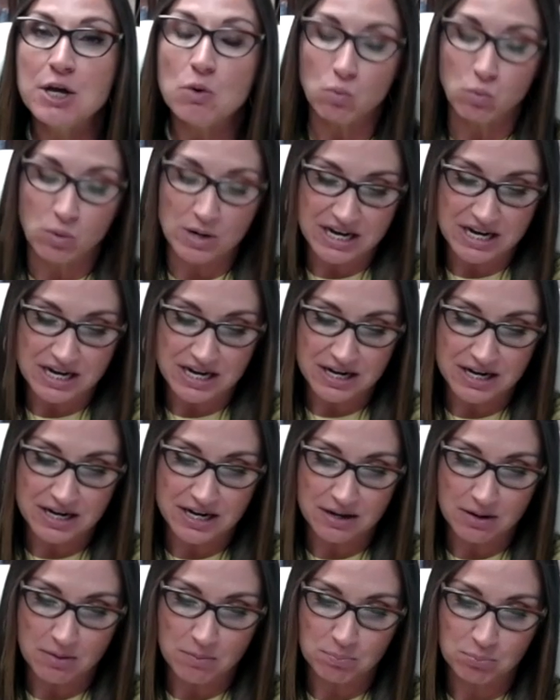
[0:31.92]

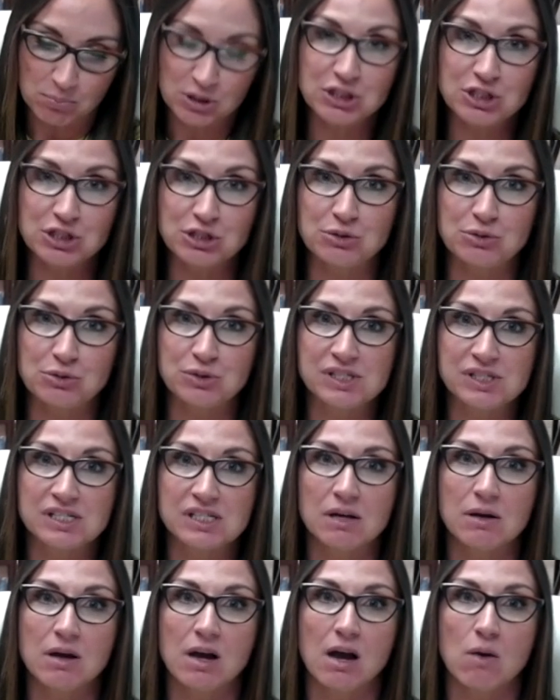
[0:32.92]
We produce
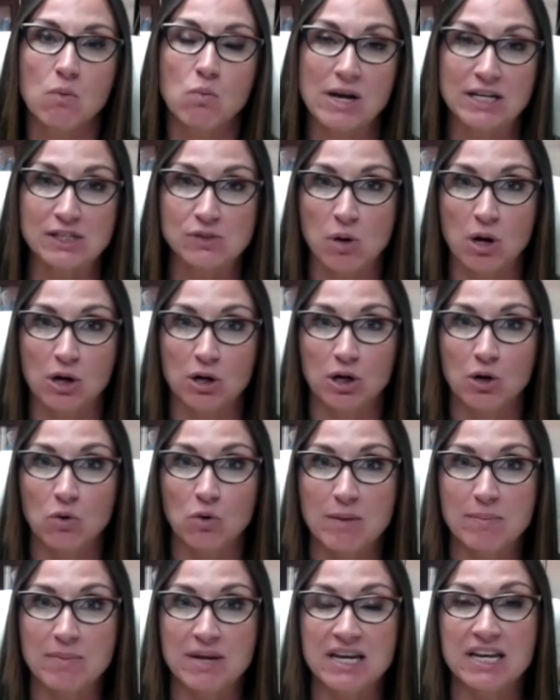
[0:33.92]
wastewater
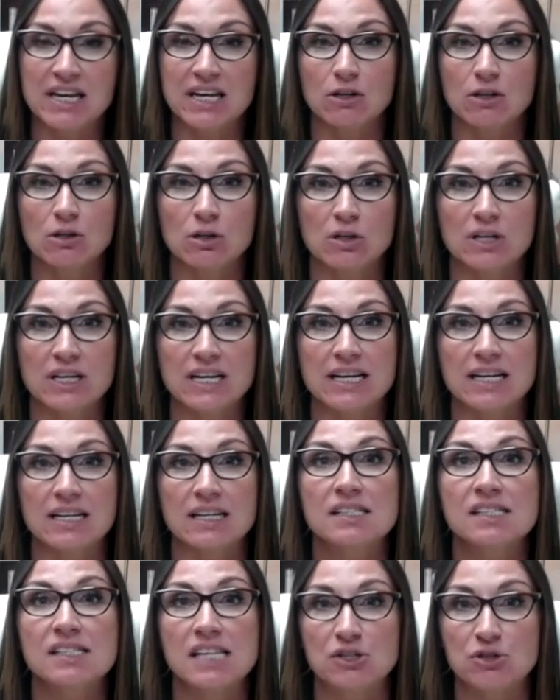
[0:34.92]
equipment, including
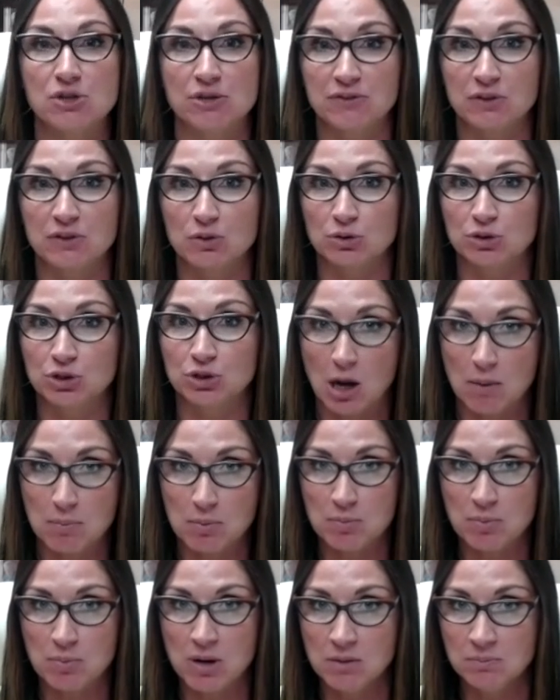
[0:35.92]
centrifugal
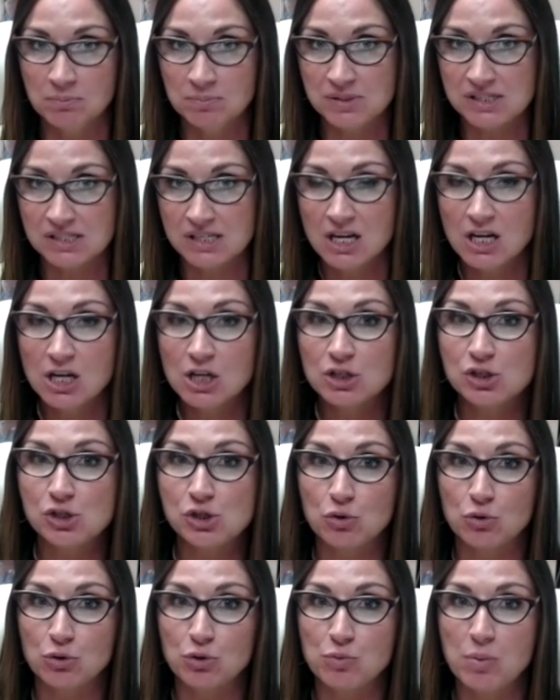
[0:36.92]
chopper pumps,
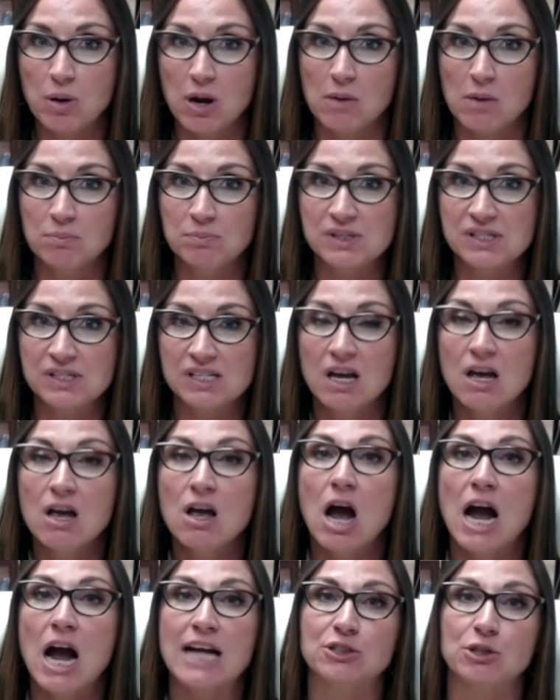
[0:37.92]
screw pumps,
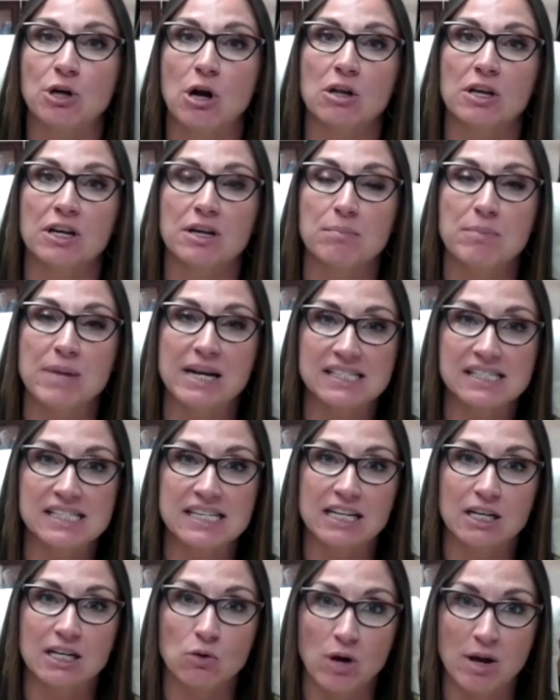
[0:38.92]
hydraulic
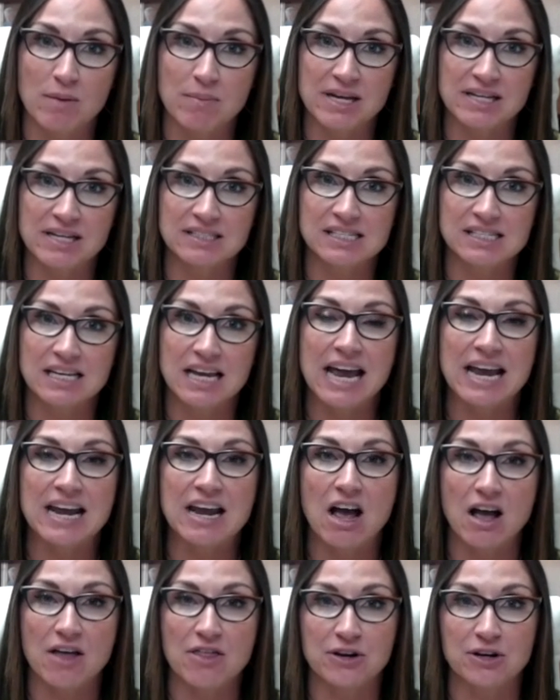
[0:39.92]
mixing equipment, and
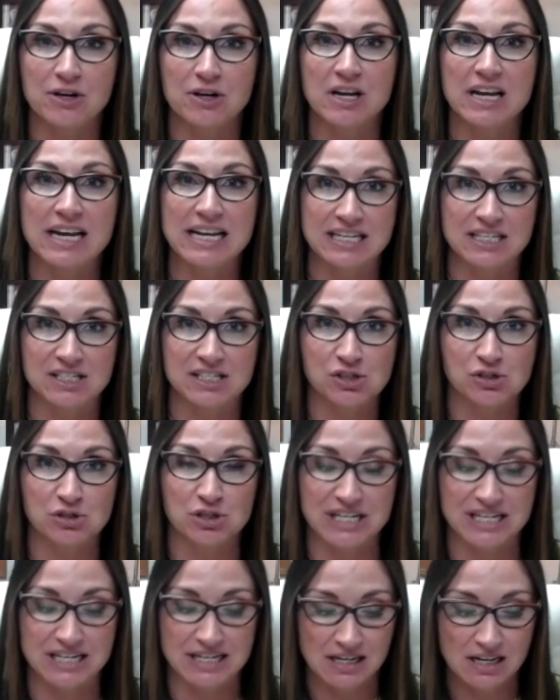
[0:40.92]
other
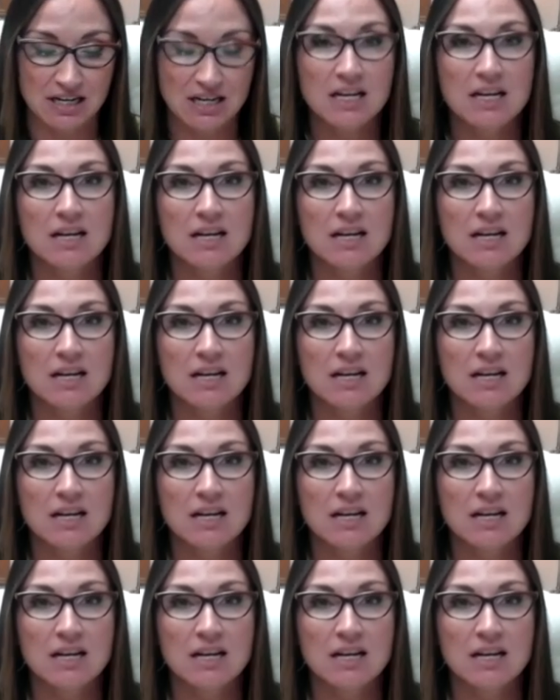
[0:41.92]
industry